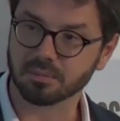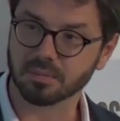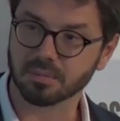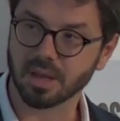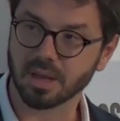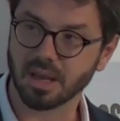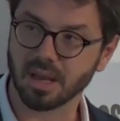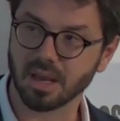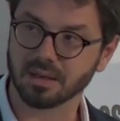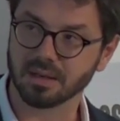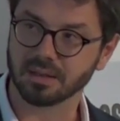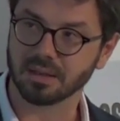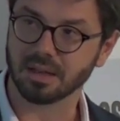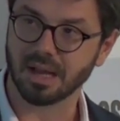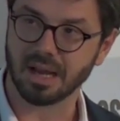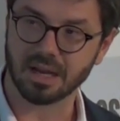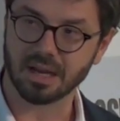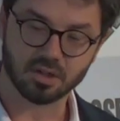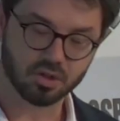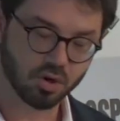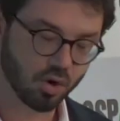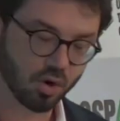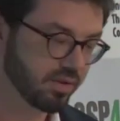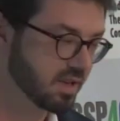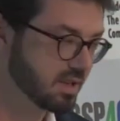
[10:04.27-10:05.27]
And I
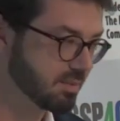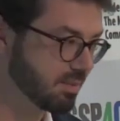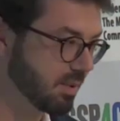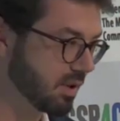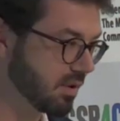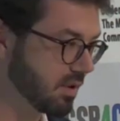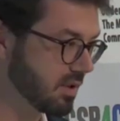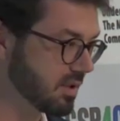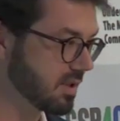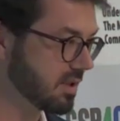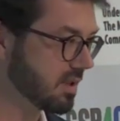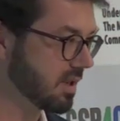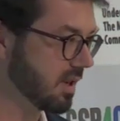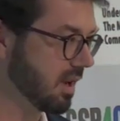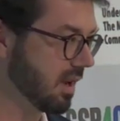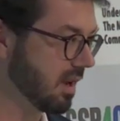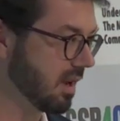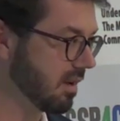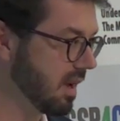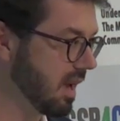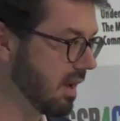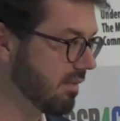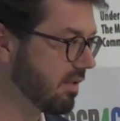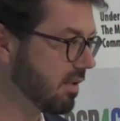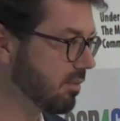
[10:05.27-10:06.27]
show this because
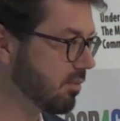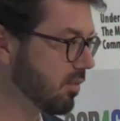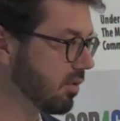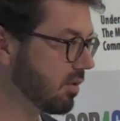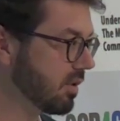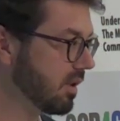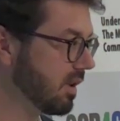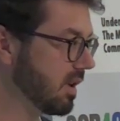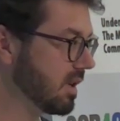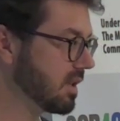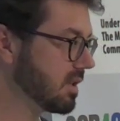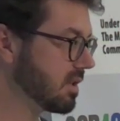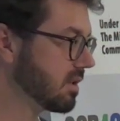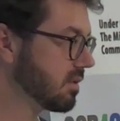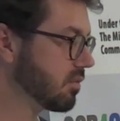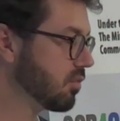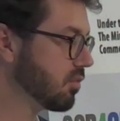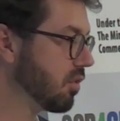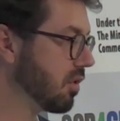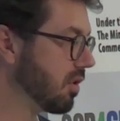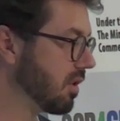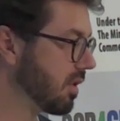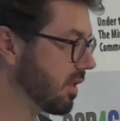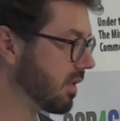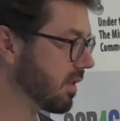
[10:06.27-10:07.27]
every model is
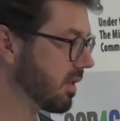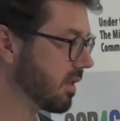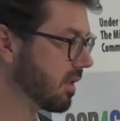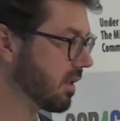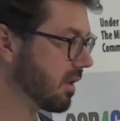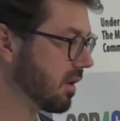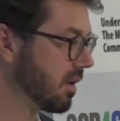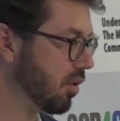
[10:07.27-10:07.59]
worth